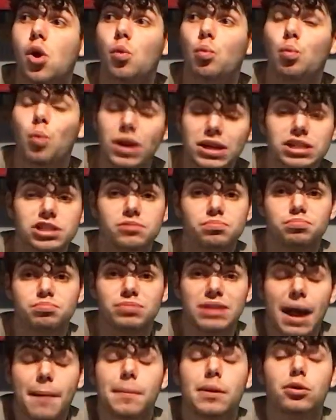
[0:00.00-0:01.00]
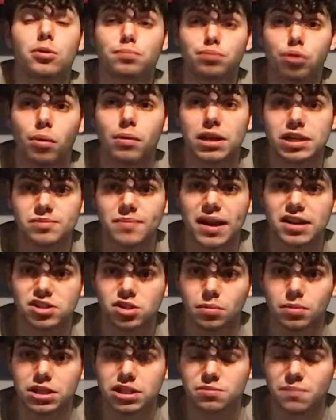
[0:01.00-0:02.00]
which Napoli would probably expect
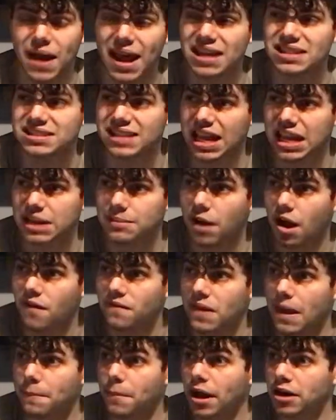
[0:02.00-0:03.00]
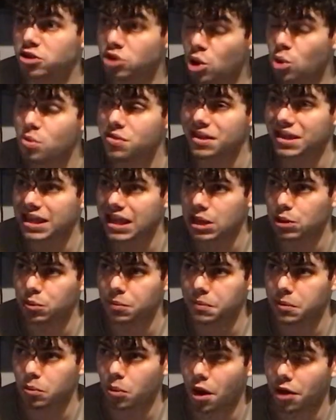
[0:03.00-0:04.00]
somebody to pay to take him out of there, but I do think he would
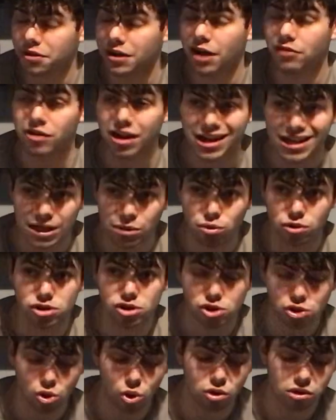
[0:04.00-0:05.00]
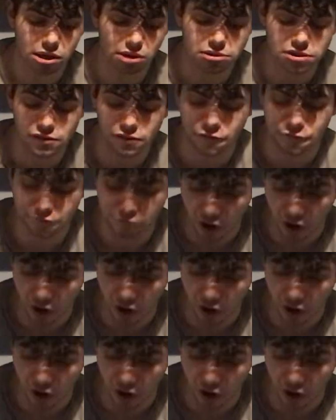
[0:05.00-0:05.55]
be worth it. I reckon he would score goals for